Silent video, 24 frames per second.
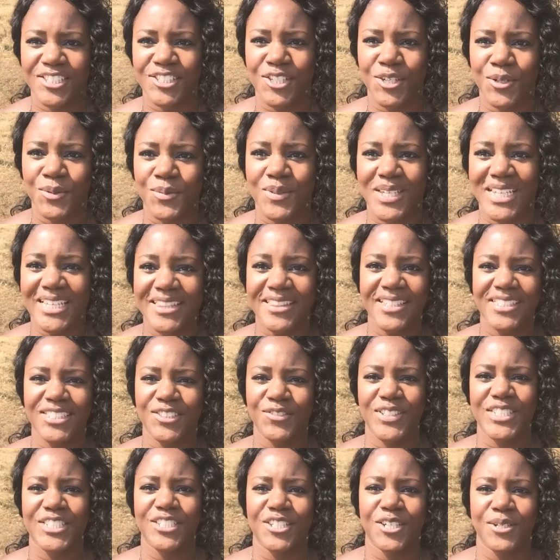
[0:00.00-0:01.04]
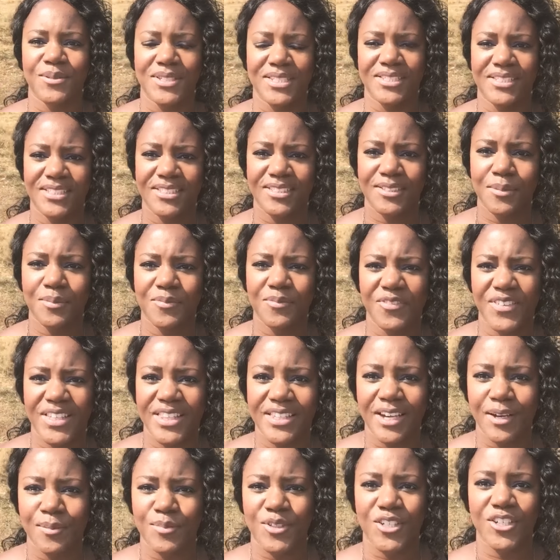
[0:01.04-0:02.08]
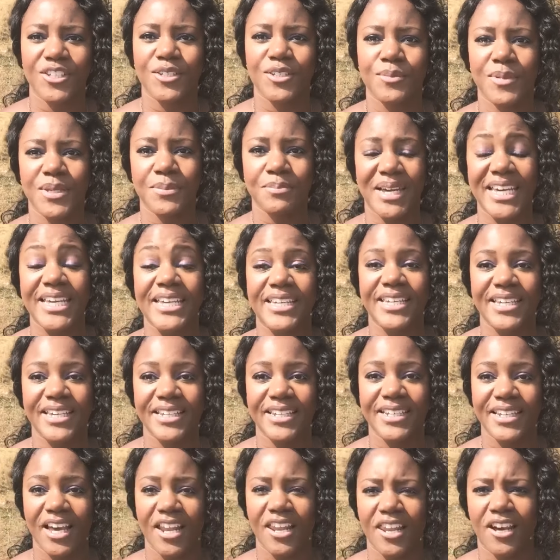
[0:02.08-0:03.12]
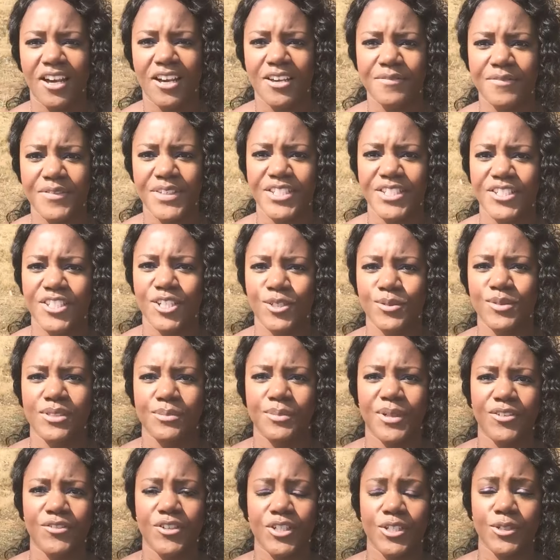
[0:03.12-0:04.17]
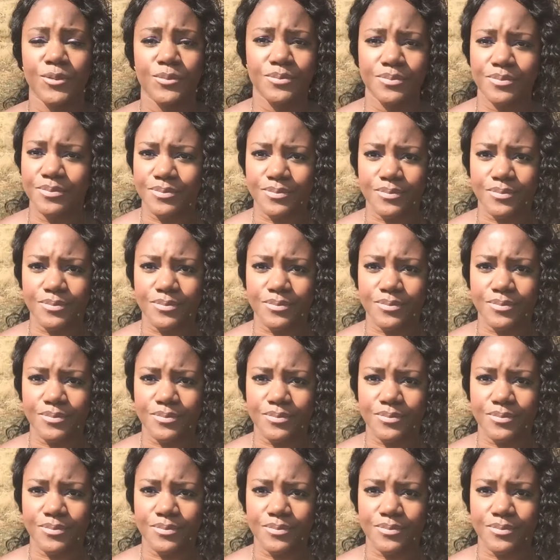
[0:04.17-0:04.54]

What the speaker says: So in this video, this is something that I'm going to be making a live video tomorrow